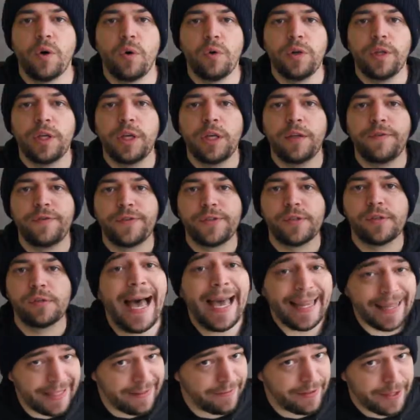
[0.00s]
Go Leafs!
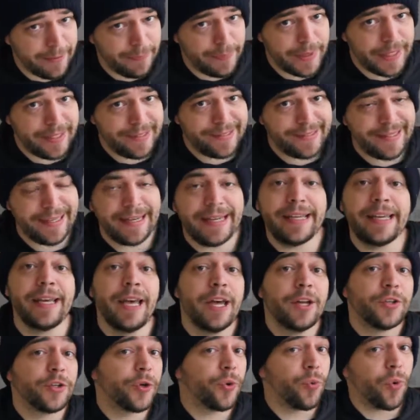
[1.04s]
I live in a big
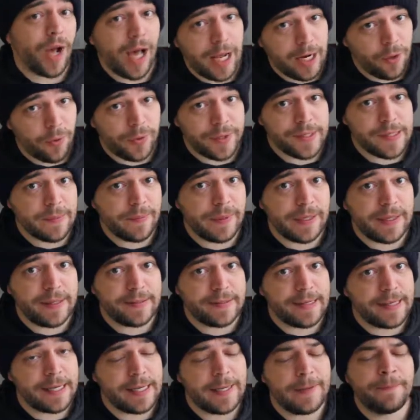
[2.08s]
city. Toronto is a big
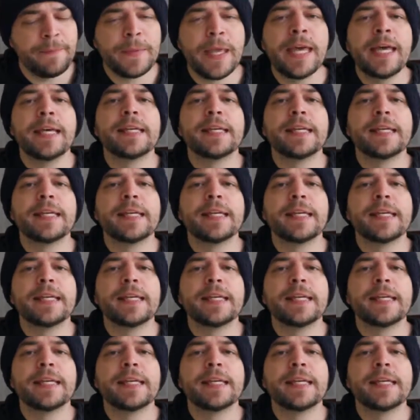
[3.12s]
city.